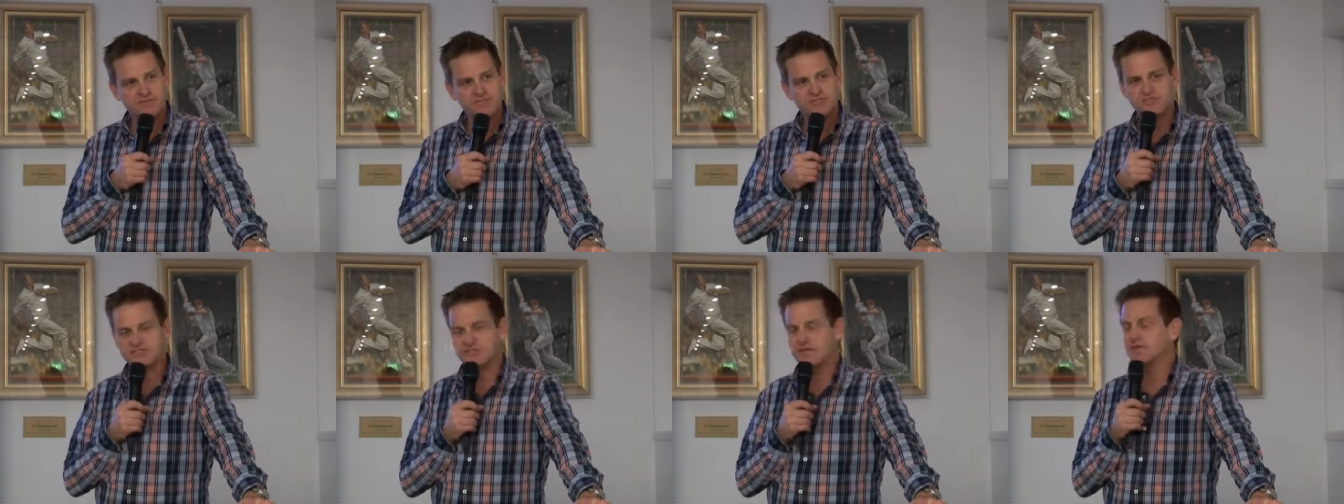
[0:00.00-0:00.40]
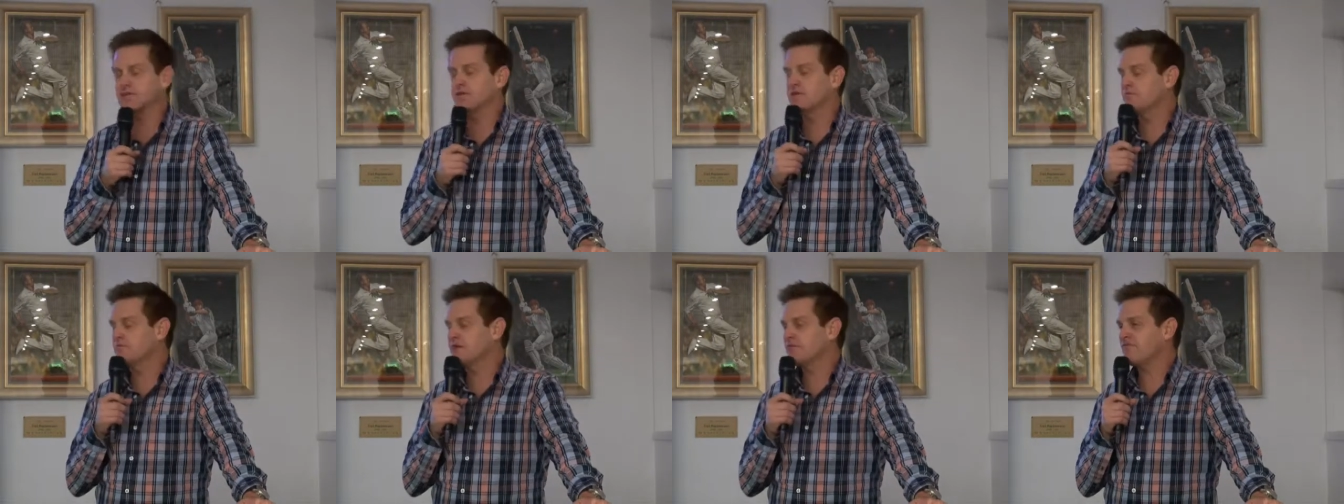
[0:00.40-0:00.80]
We're just
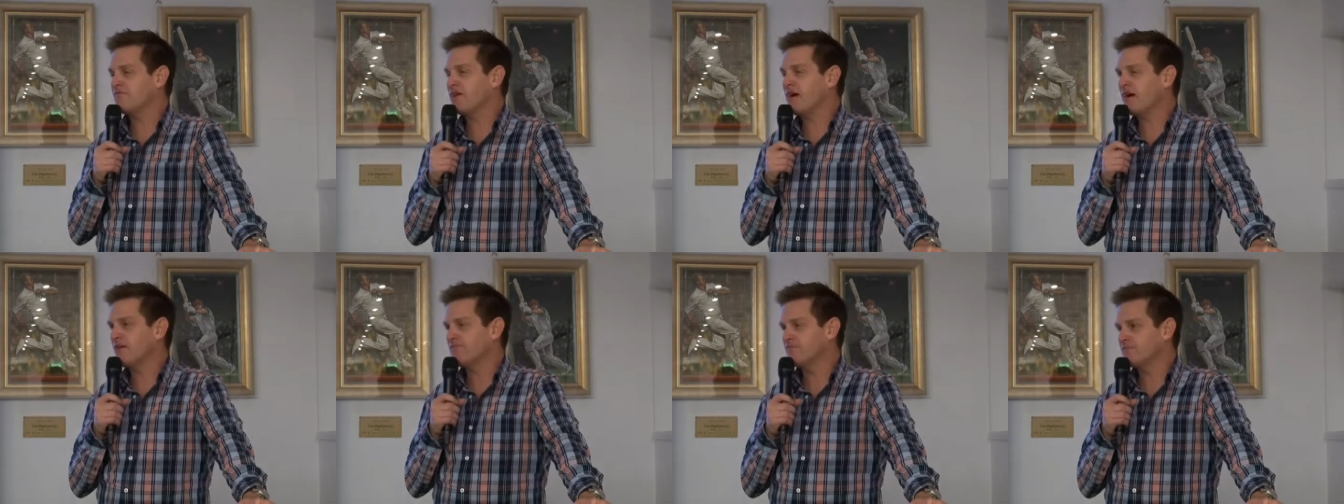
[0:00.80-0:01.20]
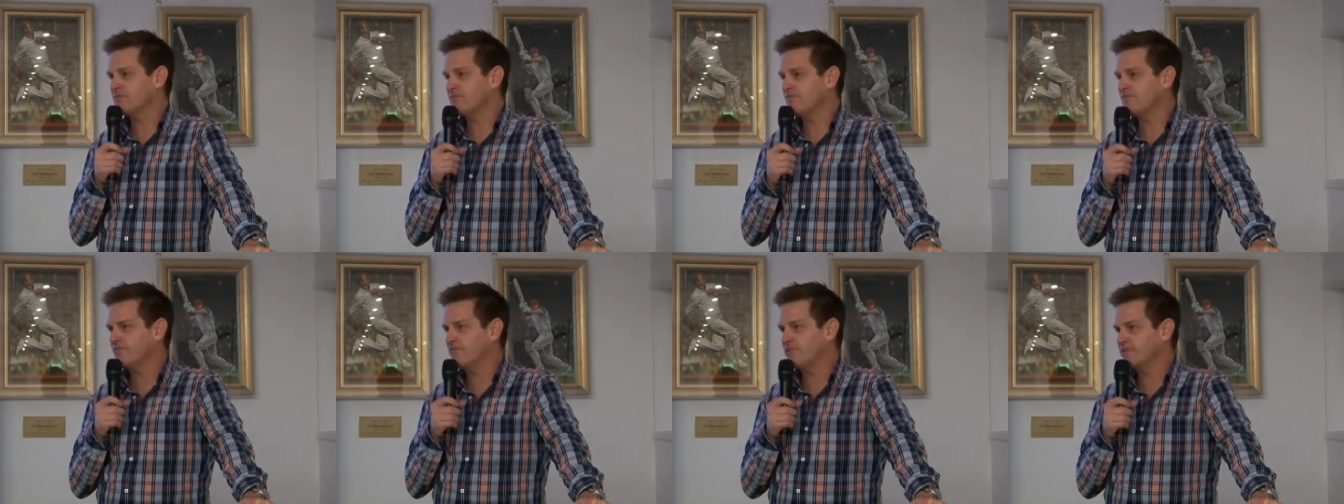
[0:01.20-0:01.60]
that little bit far
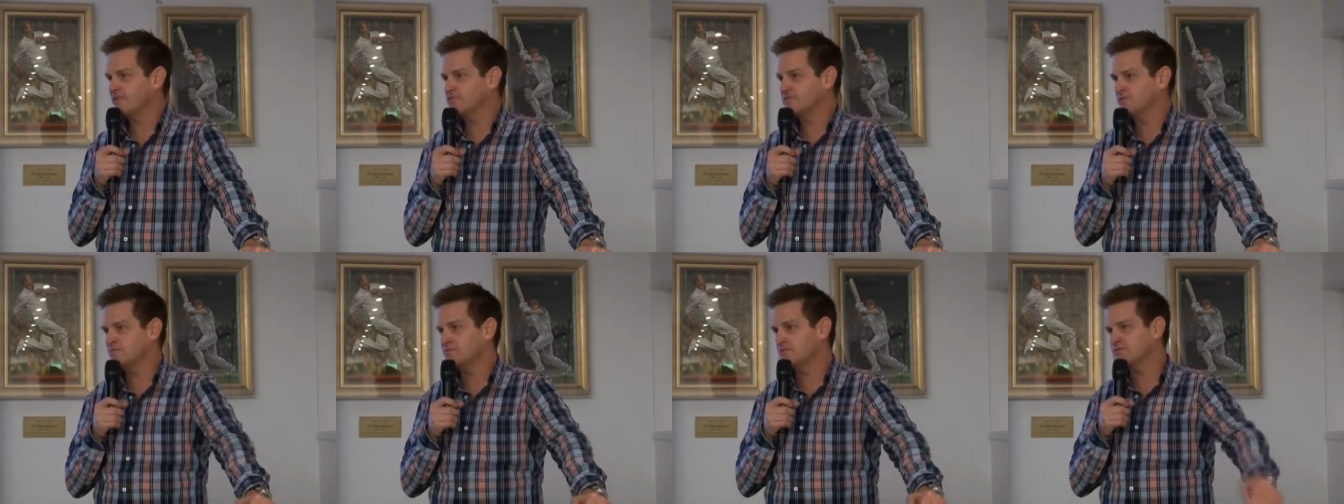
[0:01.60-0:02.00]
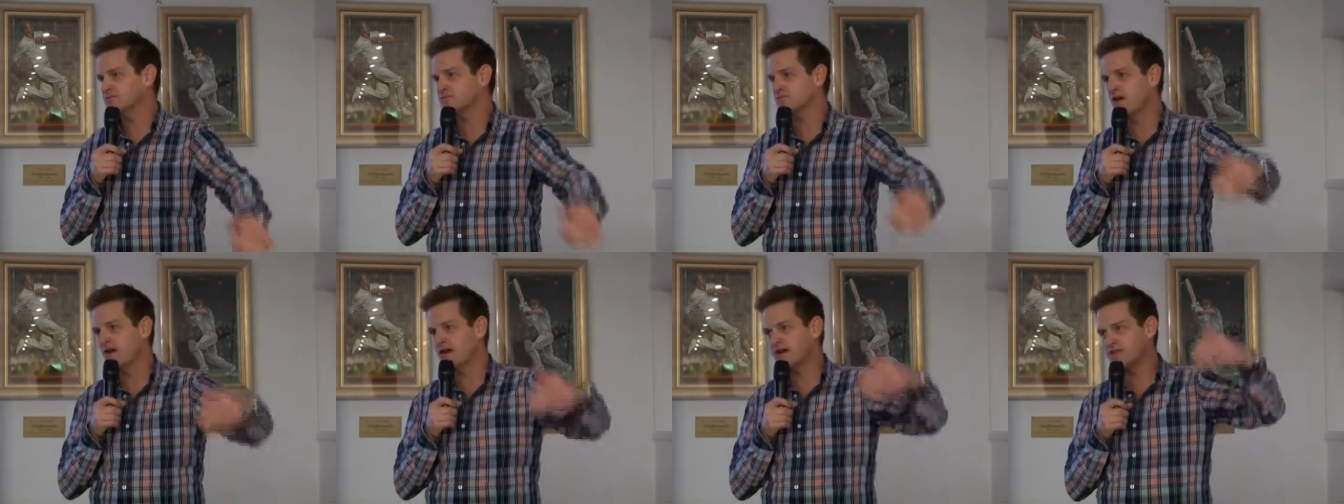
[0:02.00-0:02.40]
from the finish to be
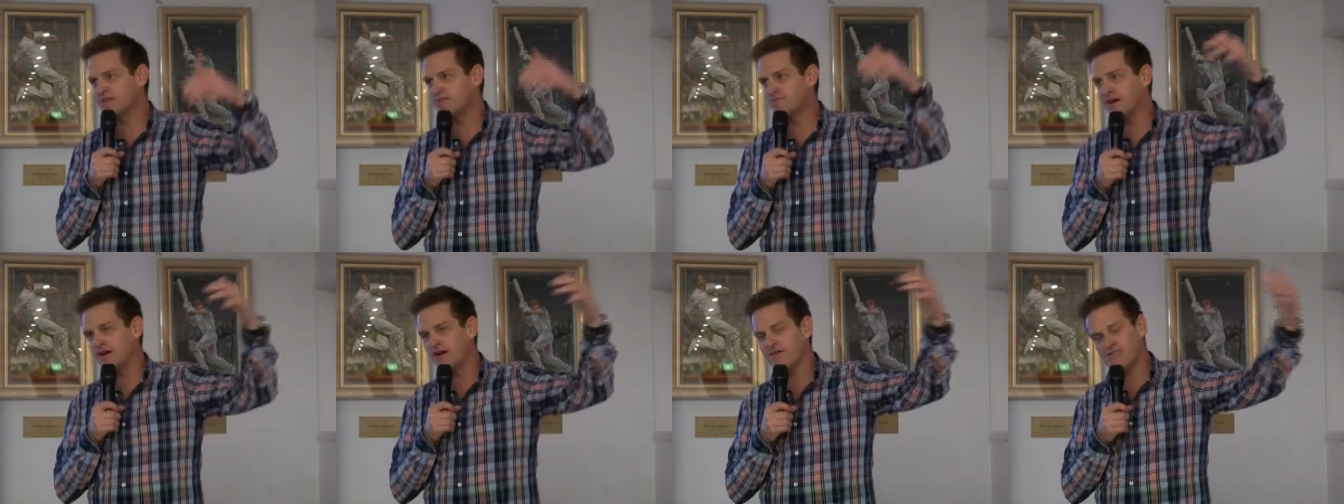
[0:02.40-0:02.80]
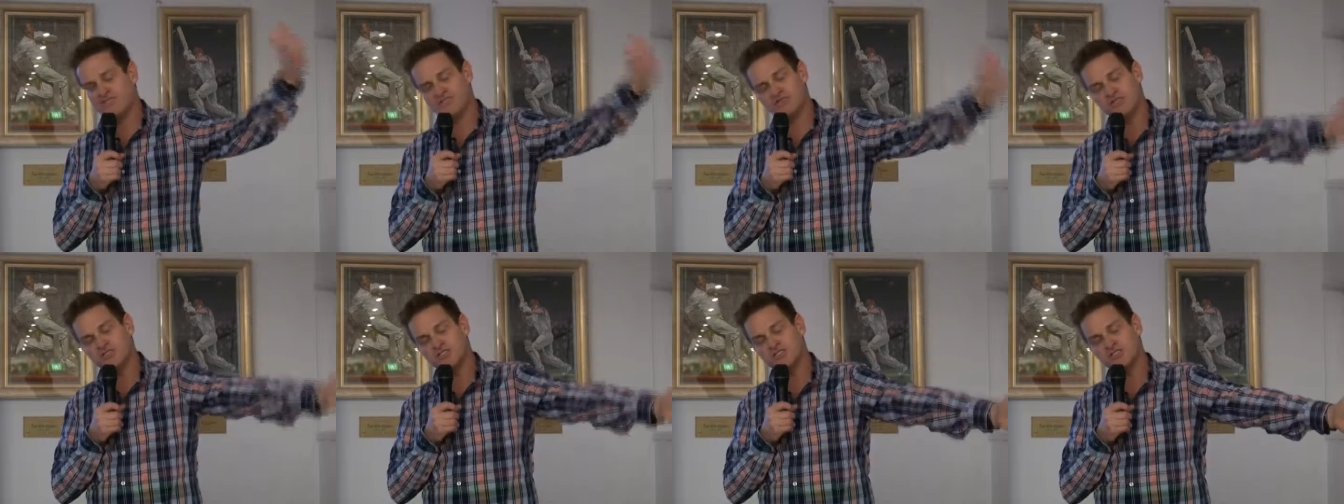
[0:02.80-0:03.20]
excited
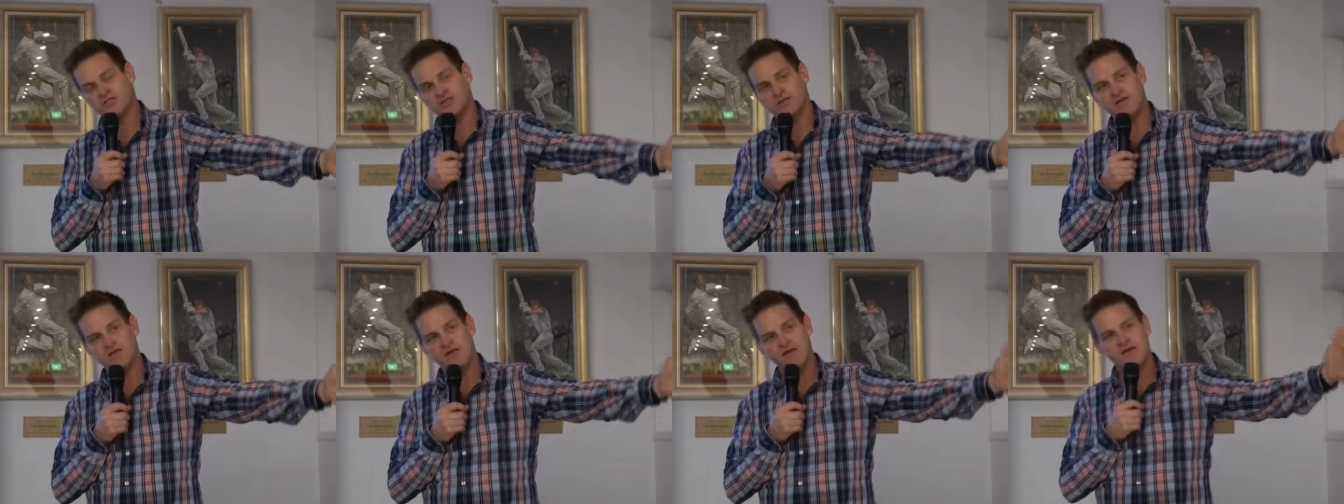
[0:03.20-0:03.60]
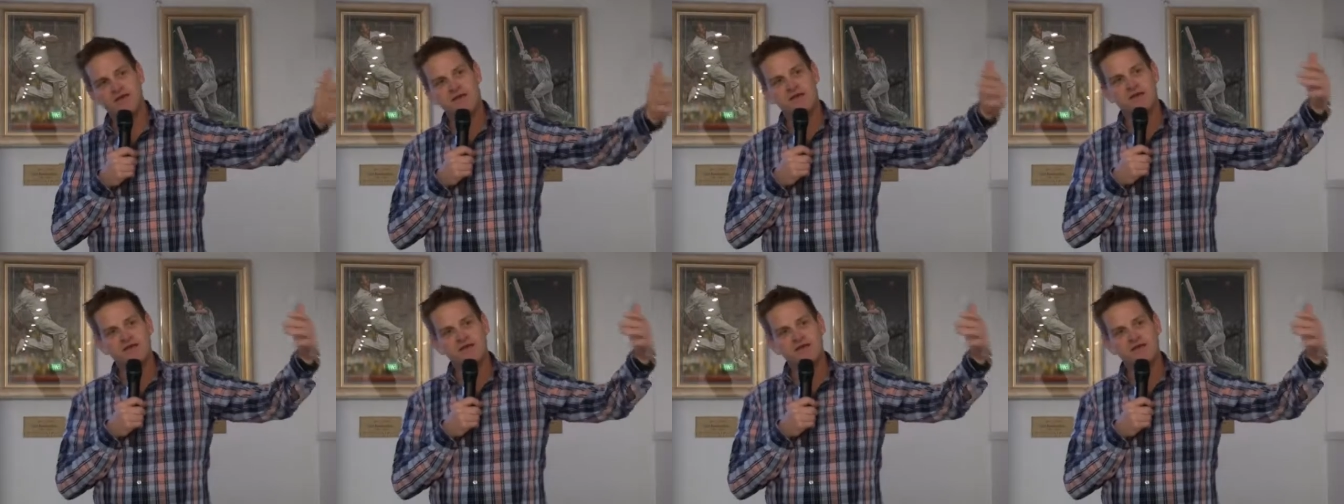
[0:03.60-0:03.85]
about finishing.